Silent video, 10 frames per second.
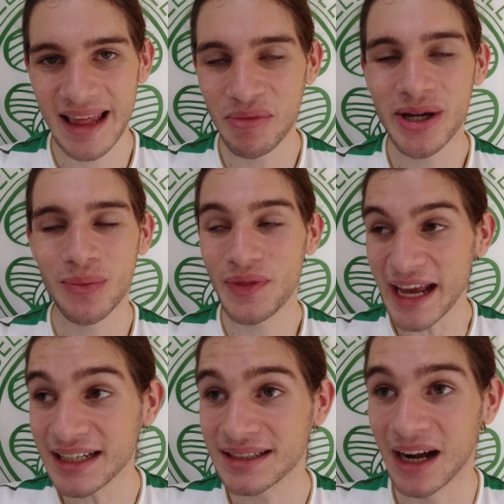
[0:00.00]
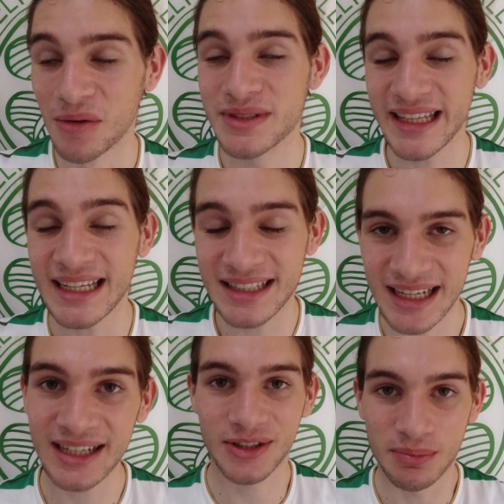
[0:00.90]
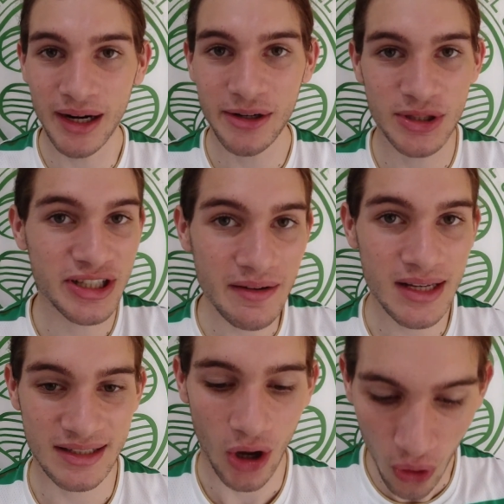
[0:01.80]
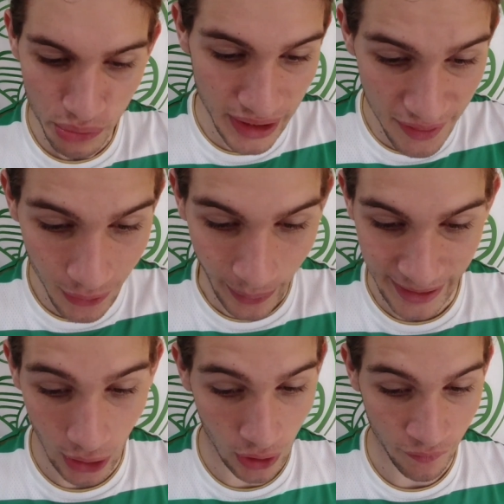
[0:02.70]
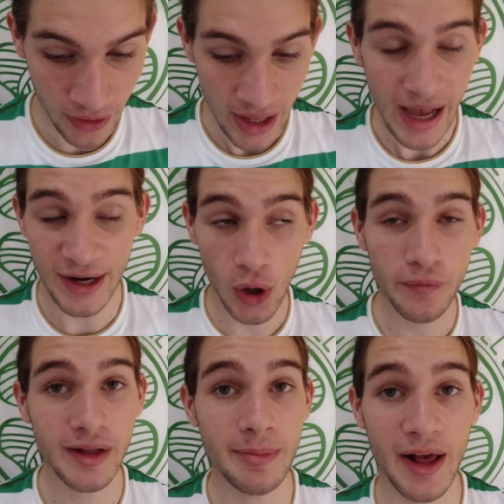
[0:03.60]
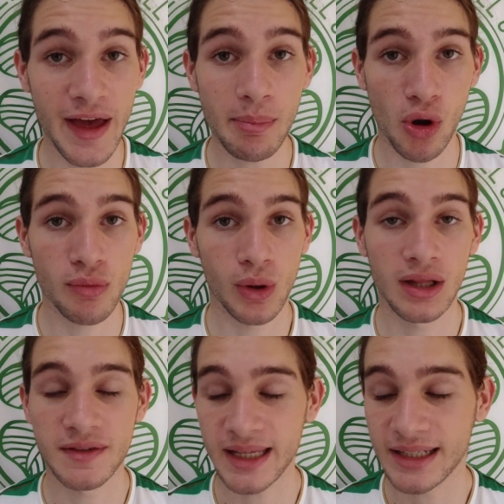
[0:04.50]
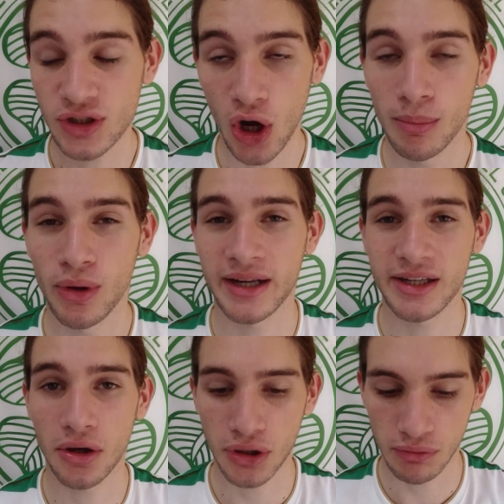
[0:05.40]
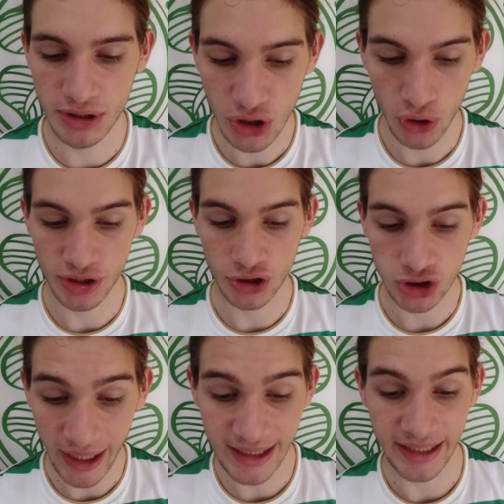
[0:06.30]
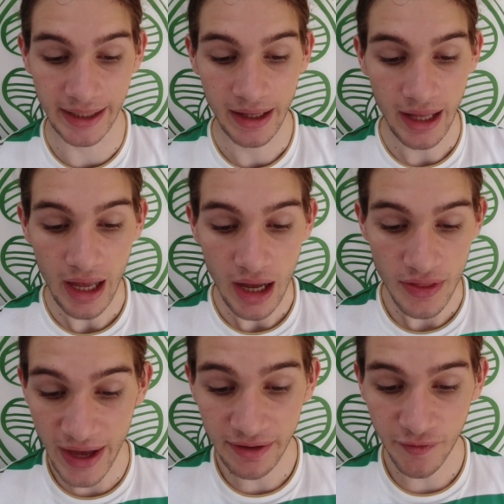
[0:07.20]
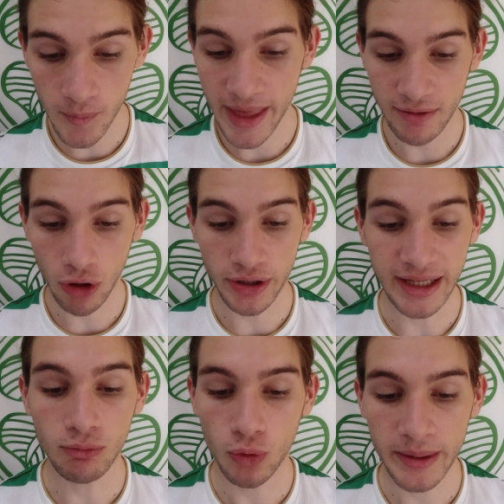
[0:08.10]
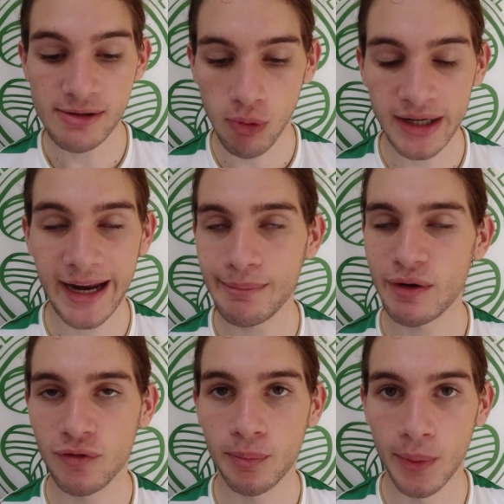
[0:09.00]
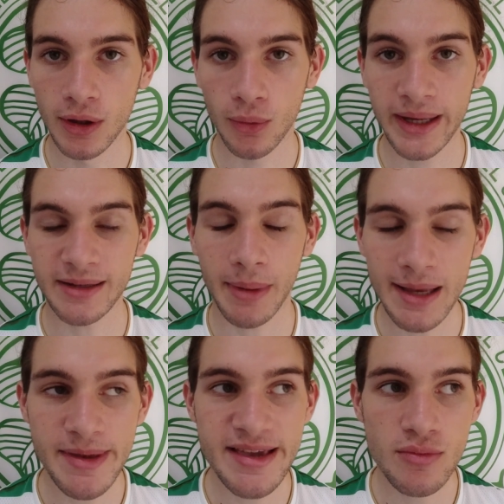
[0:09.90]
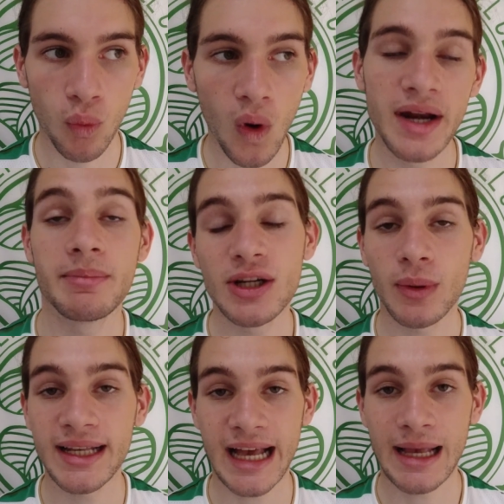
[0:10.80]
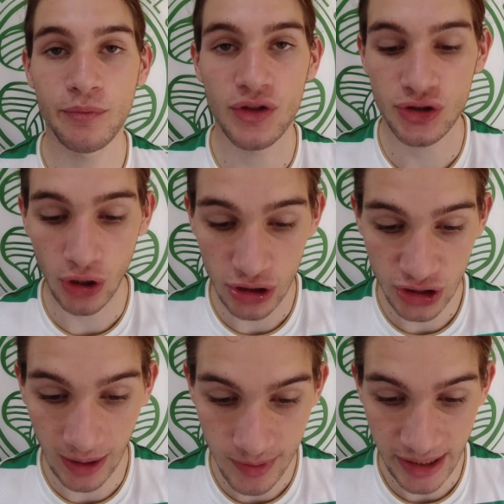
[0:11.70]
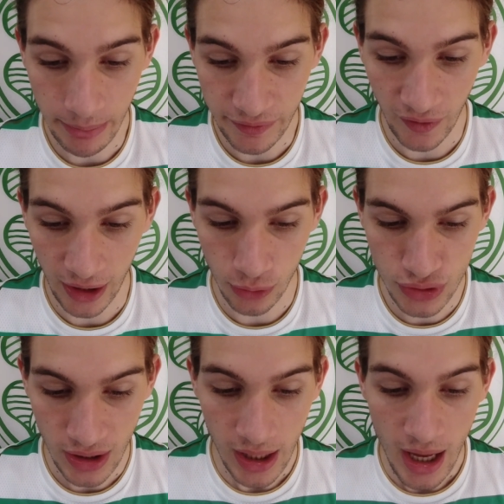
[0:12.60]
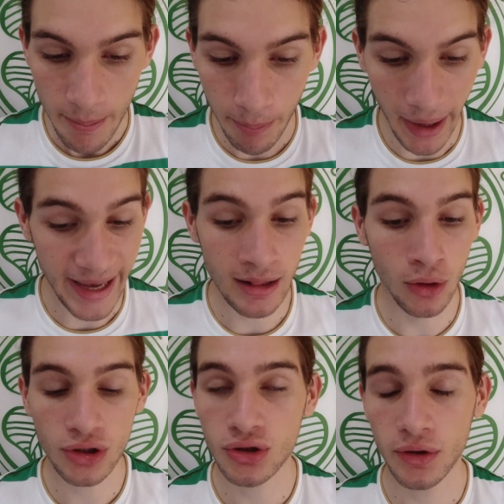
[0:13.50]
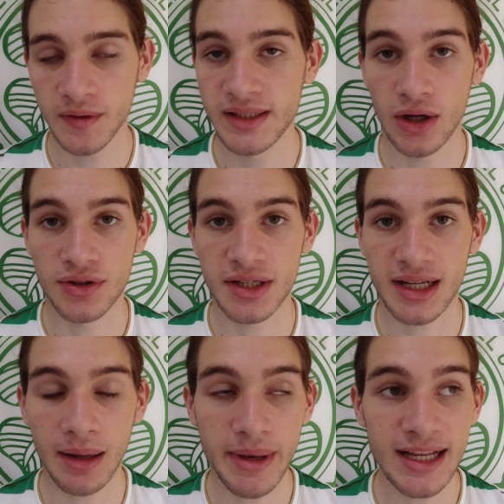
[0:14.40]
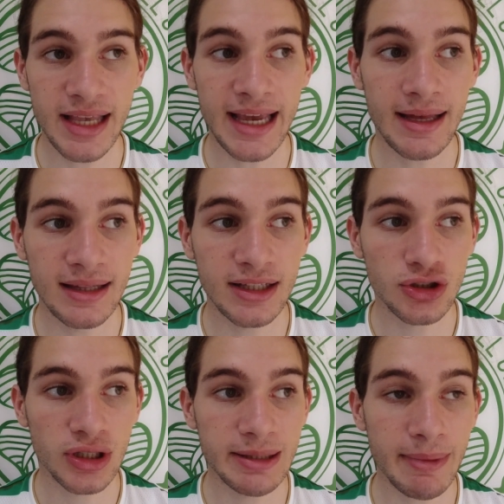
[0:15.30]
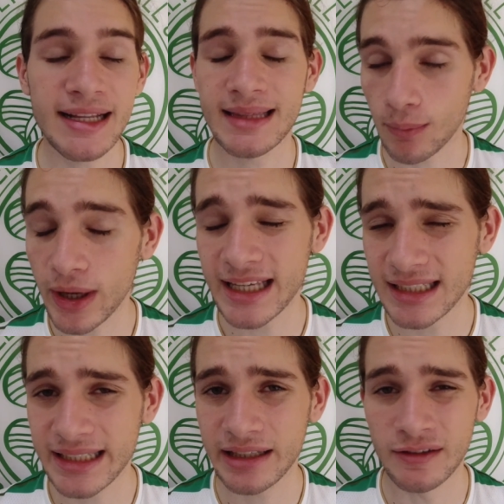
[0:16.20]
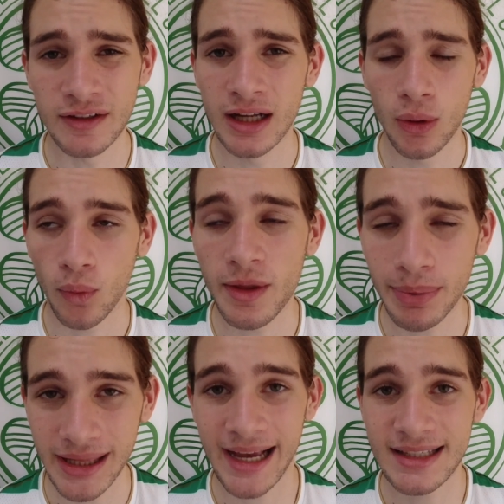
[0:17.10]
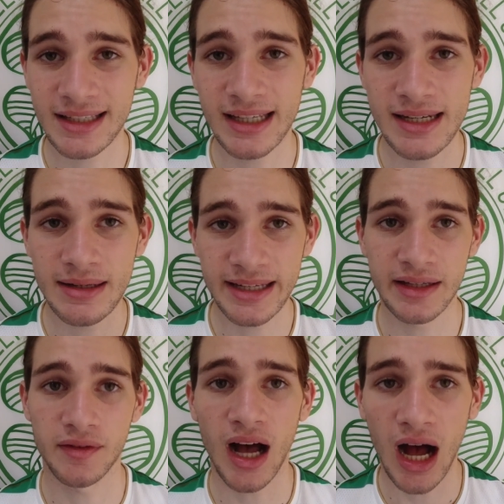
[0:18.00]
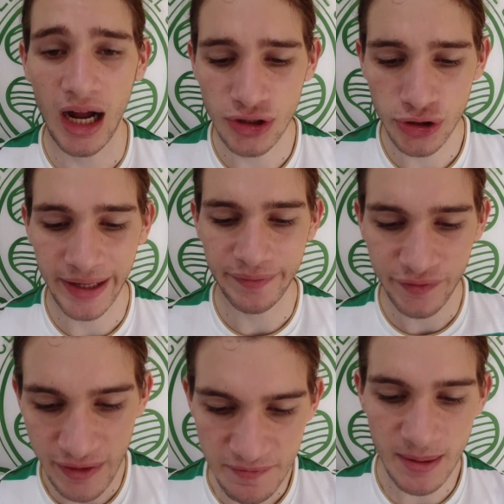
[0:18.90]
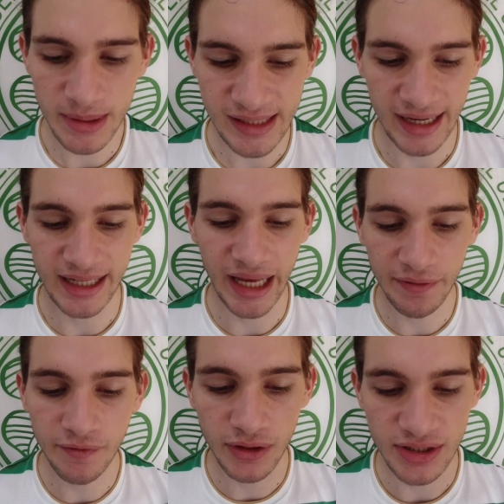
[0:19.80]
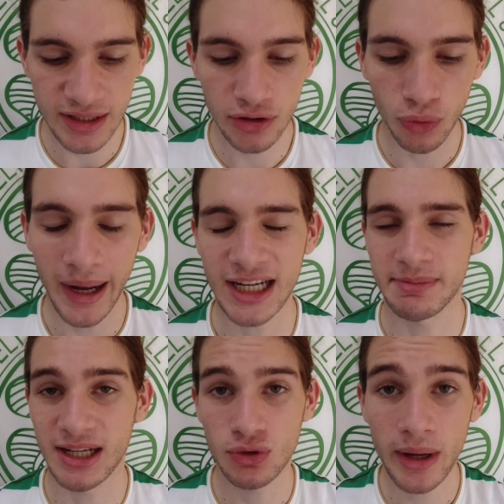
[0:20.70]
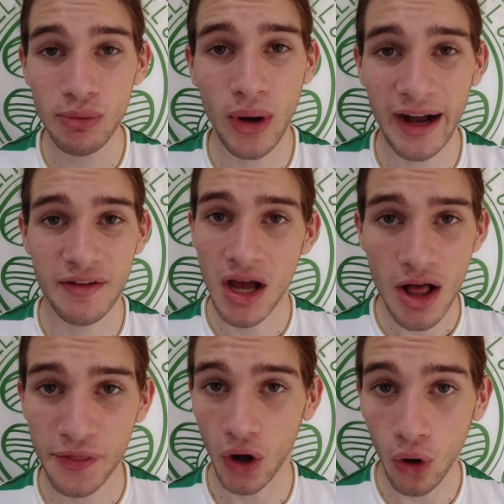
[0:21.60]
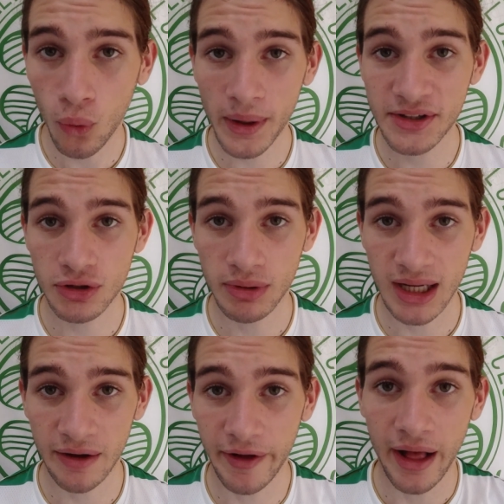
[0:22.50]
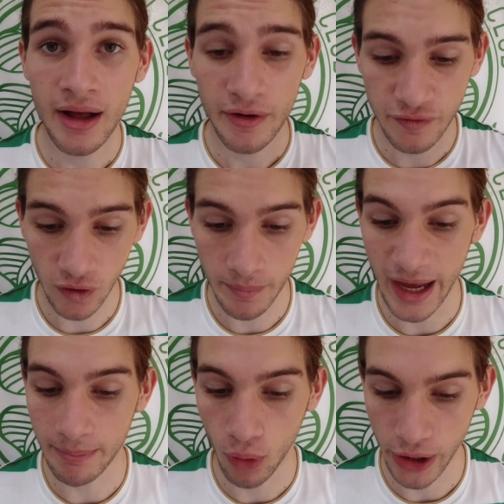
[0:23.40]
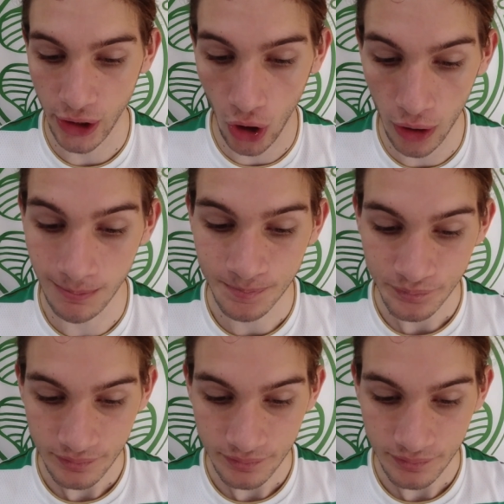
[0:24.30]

Then comes the international break, which gives us a whole nother week off. And hopefully by that point, we'll have seen Turnbull and Kyogo return to training. Then from there on, it will be 1 game of football a week, maybe 1 midweek game for the Scottish Cup semi-finals. But it looks good for Celtic. I mean, it literally means that the players can give 150% in every single match, because we will have the whole week to recover from that point on.